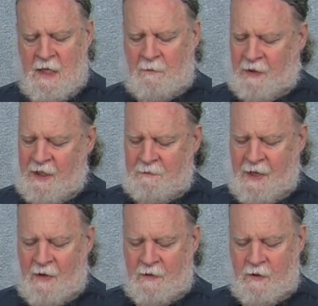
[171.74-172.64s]
Planned
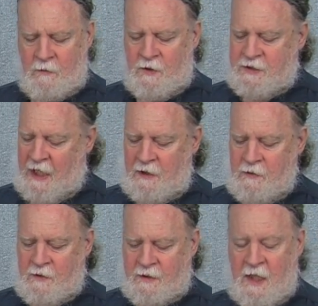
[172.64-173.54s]
Parenthood will tell
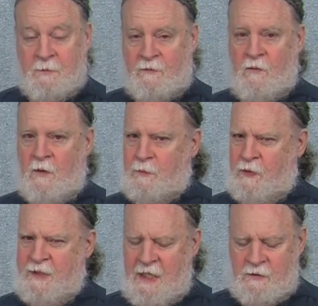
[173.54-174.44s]
you that they perform
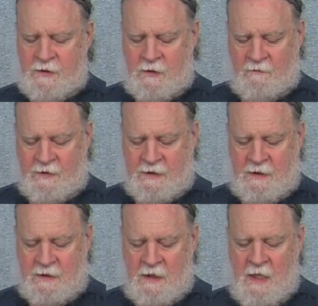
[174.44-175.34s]
prenatal
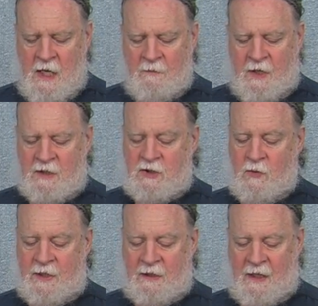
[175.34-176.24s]
services, but in
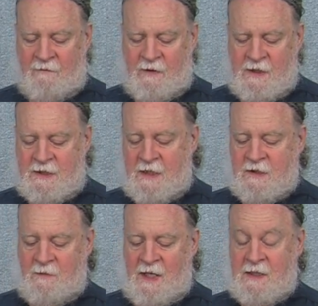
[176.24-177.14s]
2011, it's
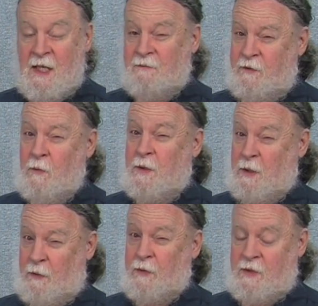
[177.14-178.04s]
estimated that fewer
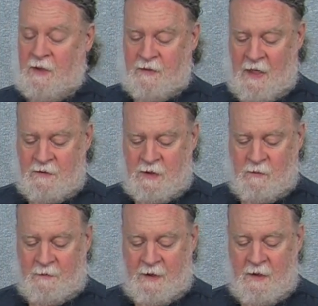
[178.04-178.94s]
than 30,000
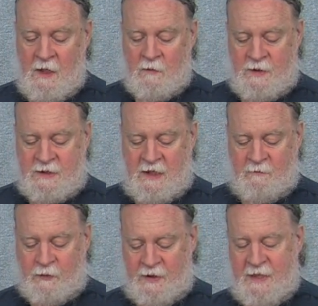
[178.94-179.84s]
women
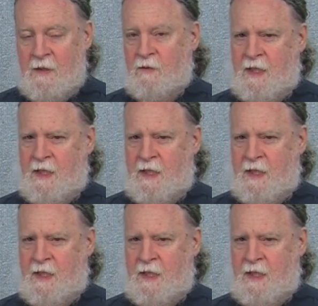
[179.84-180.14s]
received prenatal